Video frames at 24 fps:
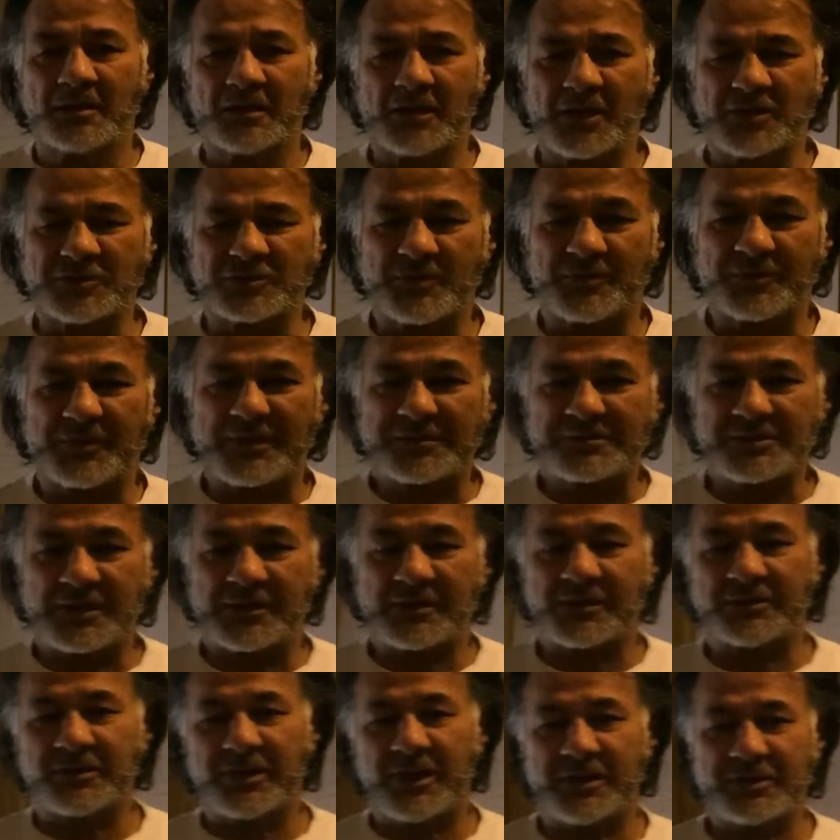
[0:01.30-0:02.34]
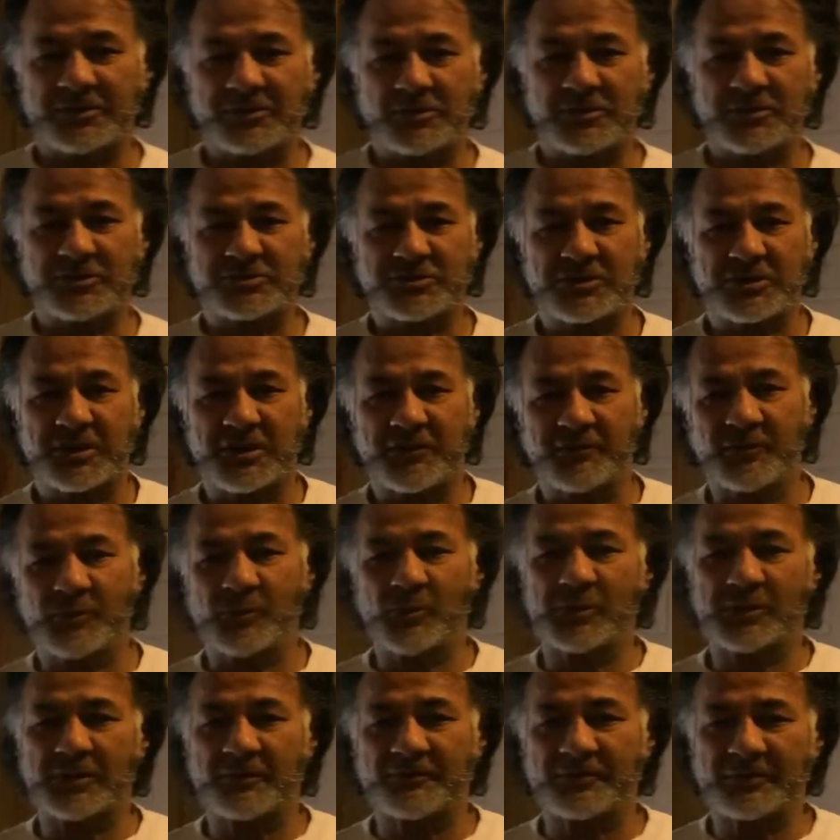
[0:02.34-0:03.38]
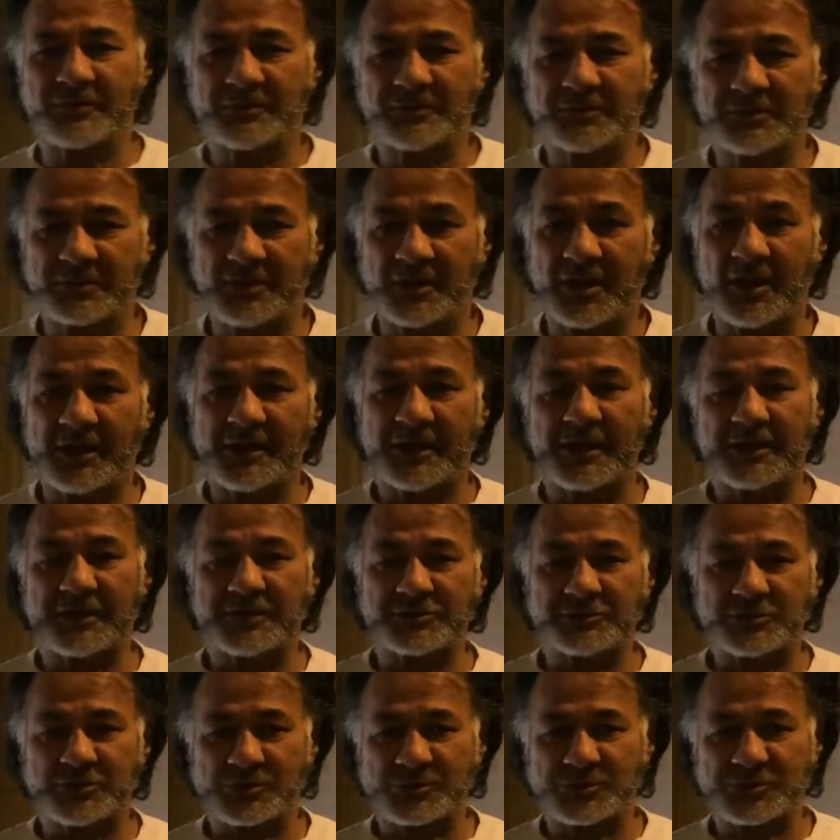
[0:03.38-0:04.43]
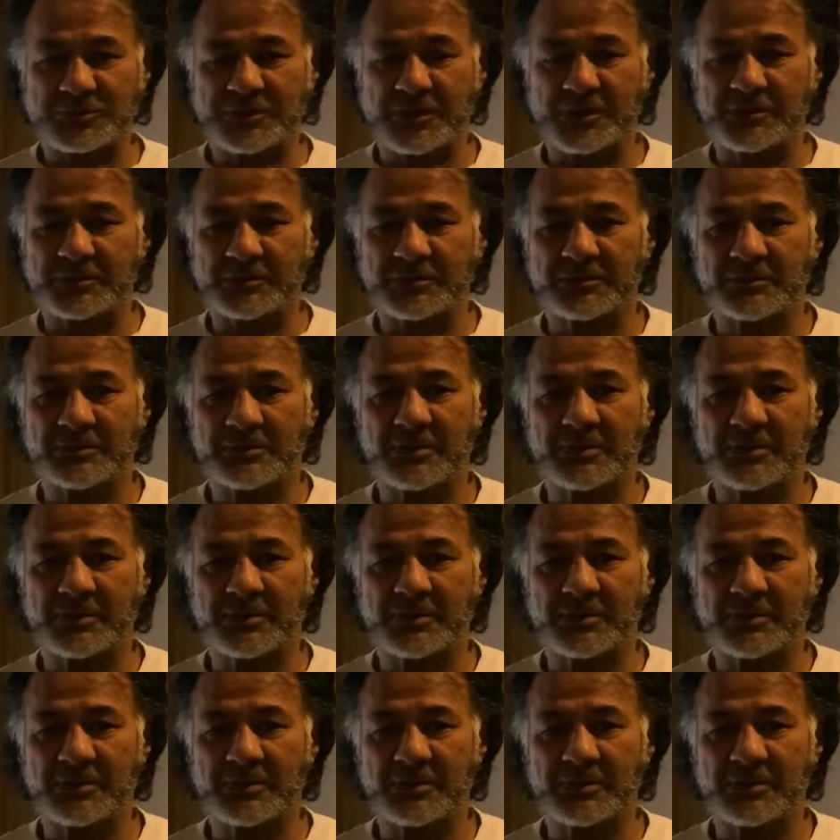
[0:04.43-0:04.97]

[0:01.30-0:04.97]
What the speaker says: Yeah, it's a pleasure and good night to each and every one of you in Guyana, Georgetown.